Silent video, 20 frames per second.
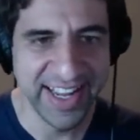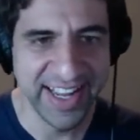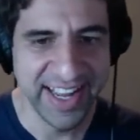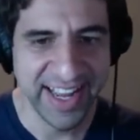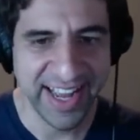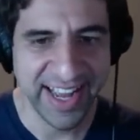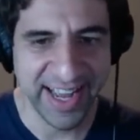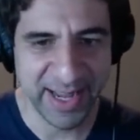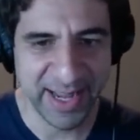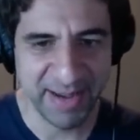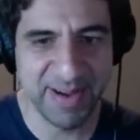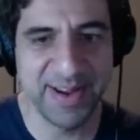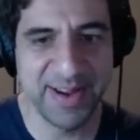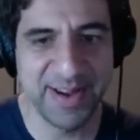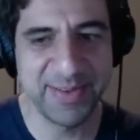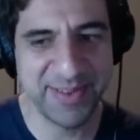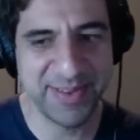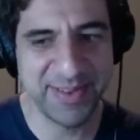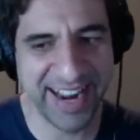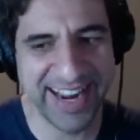
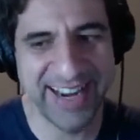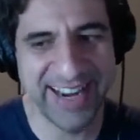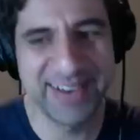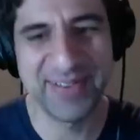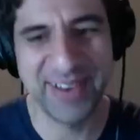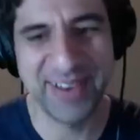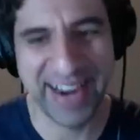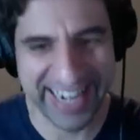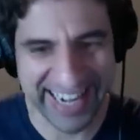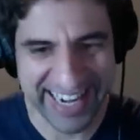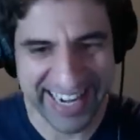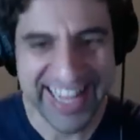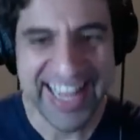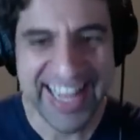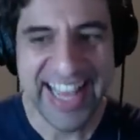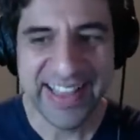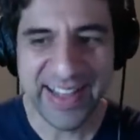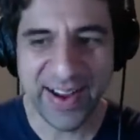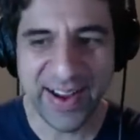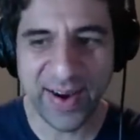Right.
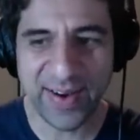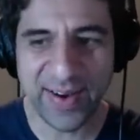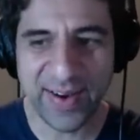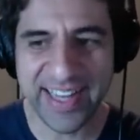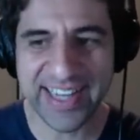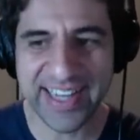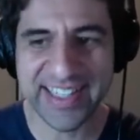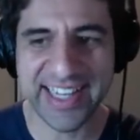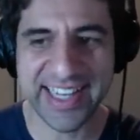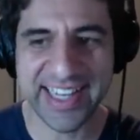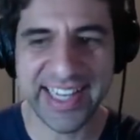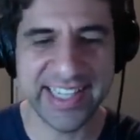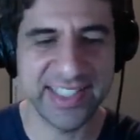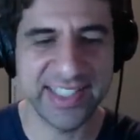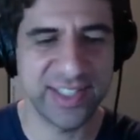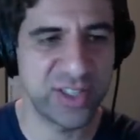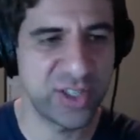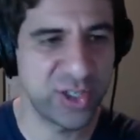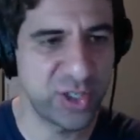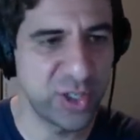There are things that
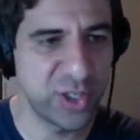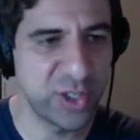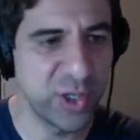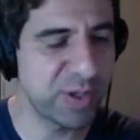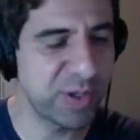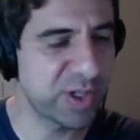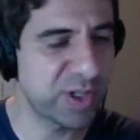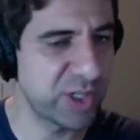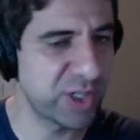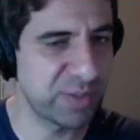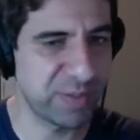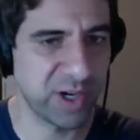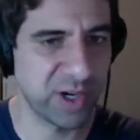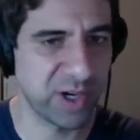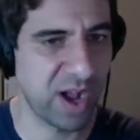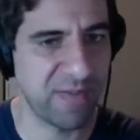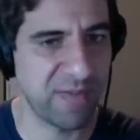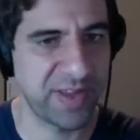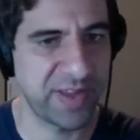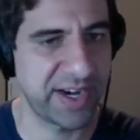he's super, super
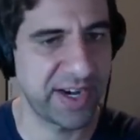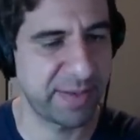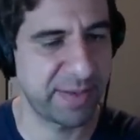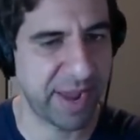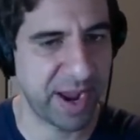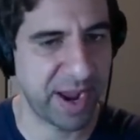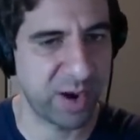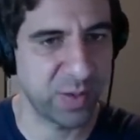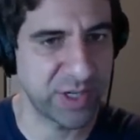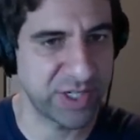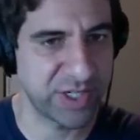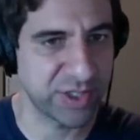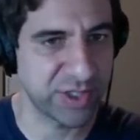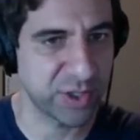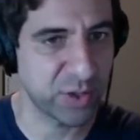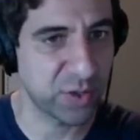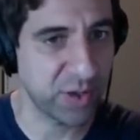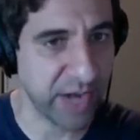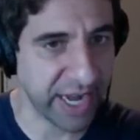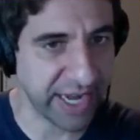confident about, which is
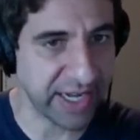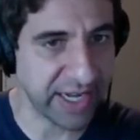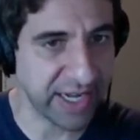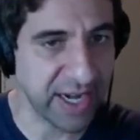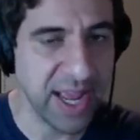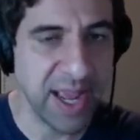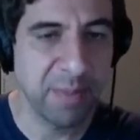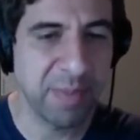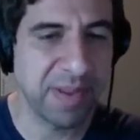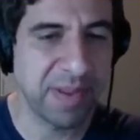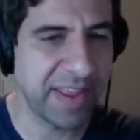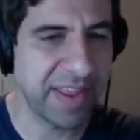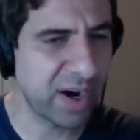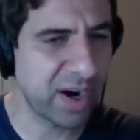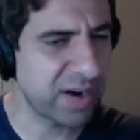great. But there are